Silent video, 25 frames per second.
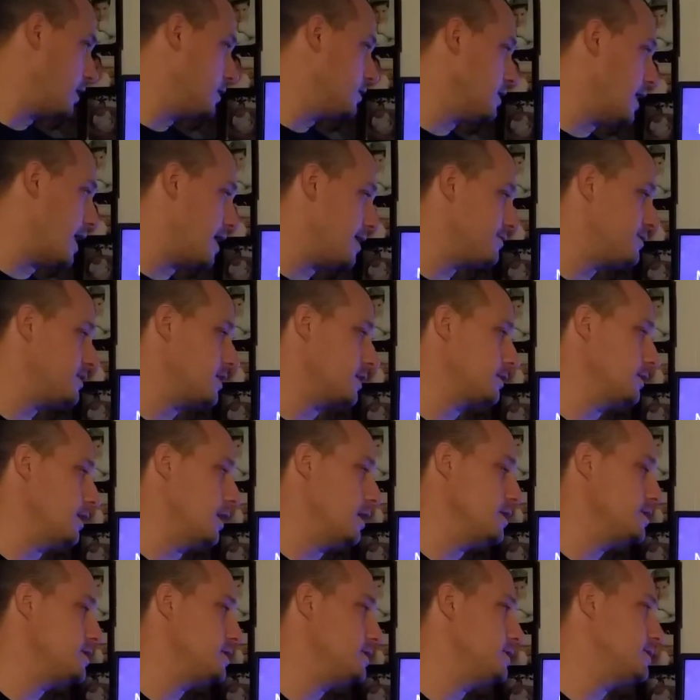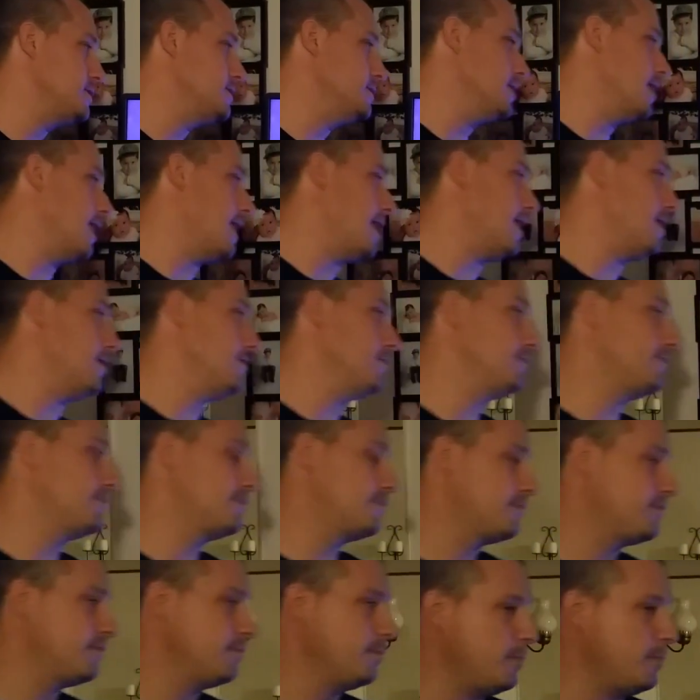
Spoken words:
A lot of technologies have